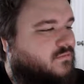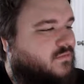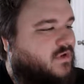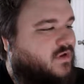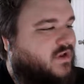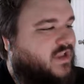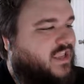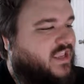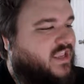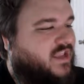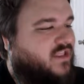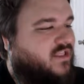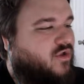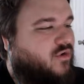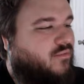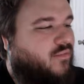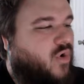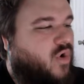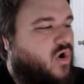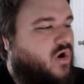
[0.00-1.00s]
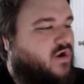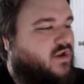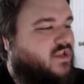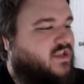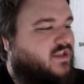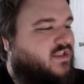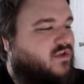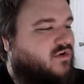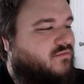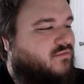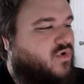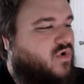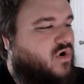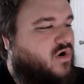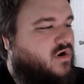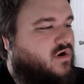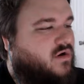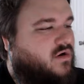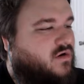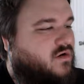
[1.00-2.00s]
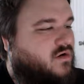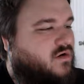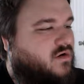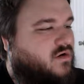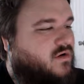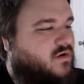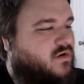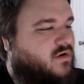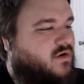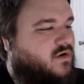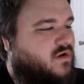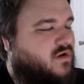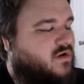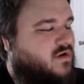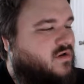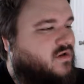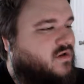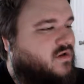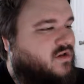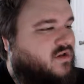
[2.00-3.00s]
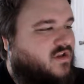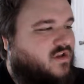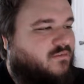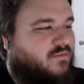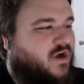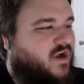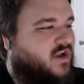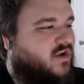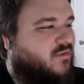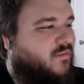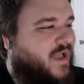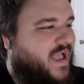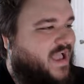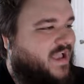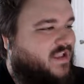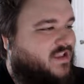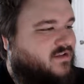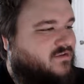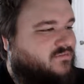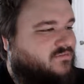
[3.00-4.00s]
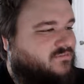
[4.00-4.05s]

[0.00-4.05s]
Okay, get a little more. Get a little more. Come on, go back.